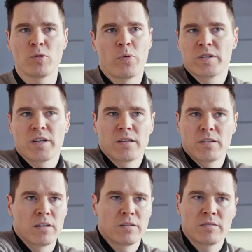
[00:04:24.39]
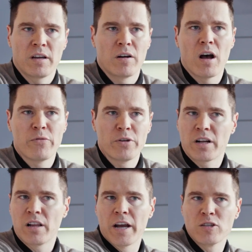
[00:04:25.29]
to present their offer,
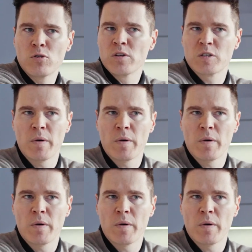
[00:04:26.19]
the clients who was